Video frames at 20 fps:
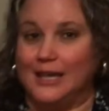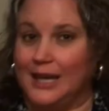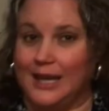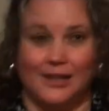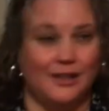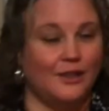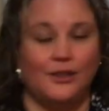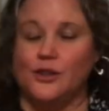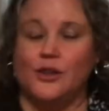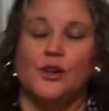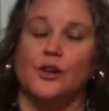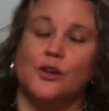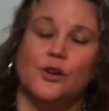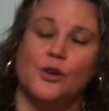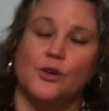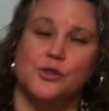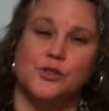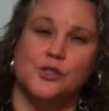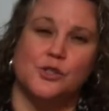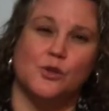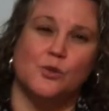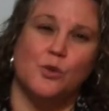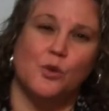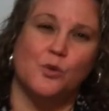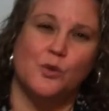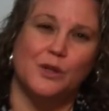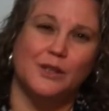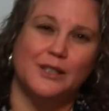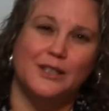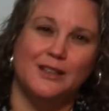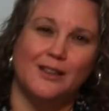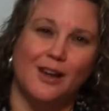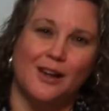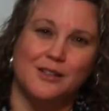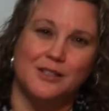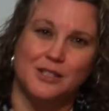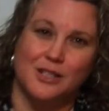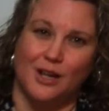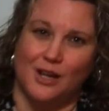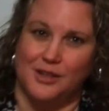And in our culture, we're really
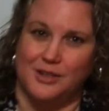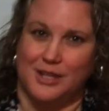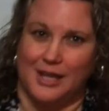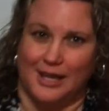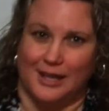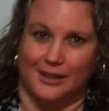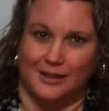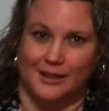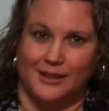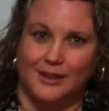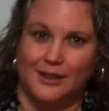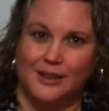not taught that.